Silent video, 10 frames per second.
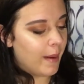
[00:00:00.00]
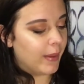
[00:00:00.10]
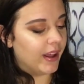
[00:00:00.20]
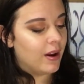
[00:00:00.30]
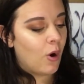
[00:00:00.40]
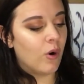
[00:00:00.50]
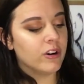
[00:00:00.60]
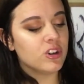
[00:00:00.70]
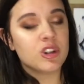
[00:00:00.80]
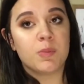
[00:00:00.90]
But
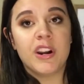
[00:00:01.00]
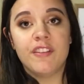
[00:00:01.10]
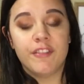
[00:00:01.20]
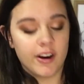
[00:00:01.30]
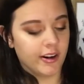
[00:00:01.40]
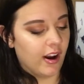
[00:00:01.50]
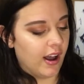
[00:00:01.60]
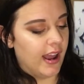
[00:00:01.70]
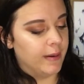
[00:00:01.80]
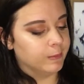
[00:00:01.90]
orange is pretty far
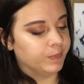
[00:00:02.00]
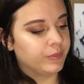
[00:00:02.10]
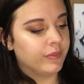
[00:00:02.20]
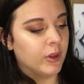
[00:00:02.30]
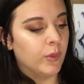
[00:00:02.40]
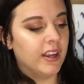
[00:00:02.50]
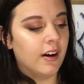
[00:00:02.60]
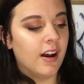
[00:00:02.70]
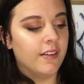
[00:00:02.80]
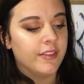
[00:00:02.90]
gone. We
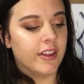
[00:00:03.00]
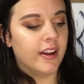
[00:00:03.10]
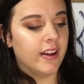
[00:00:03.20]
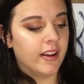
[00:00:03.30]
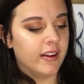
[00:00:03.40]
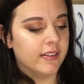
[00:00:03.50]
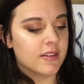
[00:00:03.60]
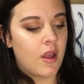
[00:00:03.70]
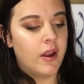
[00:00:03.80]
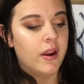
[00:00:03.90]
love the
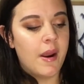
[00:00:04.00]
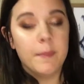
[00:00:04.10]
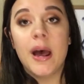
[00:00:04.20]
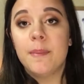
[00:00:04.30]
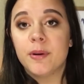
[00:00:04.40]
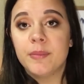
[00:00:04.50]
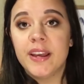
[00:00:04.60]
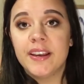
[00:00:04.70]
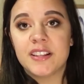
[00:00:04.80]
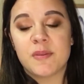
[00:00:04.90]

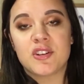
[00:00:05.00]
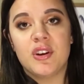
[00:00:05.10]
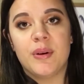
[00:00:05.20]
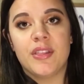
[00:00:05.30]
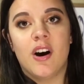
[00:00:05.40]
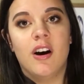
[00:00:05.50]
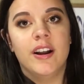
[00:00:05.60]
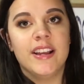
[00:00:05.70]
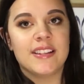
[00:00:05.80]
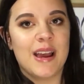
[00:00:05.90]
peppermint, especially around the
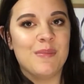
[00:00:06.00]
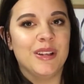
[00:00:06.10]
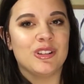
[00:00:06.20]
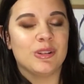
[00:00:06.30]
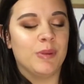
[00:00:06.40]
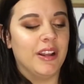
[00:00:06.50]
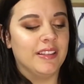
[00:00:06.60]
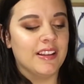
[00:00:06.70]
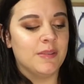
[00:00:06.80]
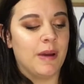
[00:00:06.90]
holiday time. Like just putting
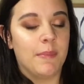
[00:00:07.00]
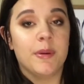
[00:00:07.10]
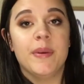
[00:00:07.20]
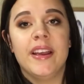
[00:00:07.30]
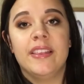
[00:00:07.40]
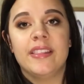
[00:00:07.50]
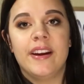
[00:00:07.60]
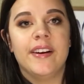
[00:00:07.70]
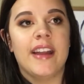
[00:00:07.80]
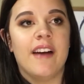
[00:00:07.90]
this peppermint in
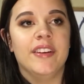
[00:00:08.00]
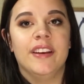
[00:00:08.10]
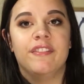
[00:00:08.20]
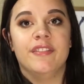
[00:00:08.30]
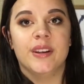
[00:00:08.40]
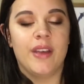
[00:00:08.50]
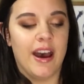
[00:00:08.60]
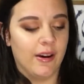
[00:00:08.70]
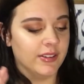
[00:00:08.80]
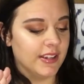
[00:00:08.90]
there and having it fill the
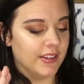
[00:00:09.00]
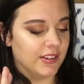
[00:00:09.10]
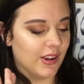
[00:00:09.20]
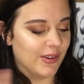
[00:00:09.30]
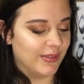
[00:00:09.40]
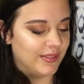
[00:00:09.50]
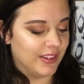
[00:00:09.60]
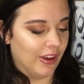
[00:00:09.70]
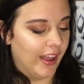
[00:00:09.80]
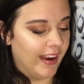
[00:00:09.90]
house is so
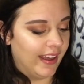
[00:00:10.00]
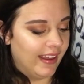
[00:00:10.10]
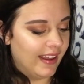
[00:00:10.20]
good.